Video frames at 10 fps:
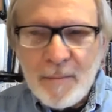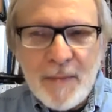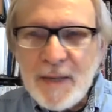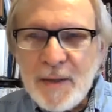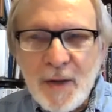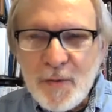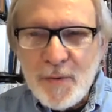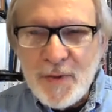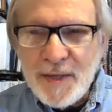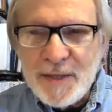many other
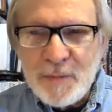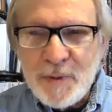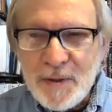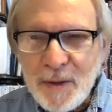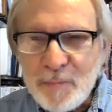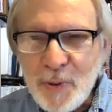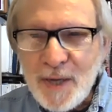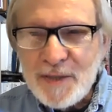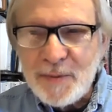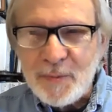things become
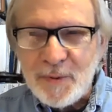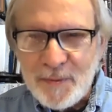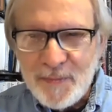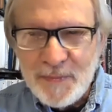possible.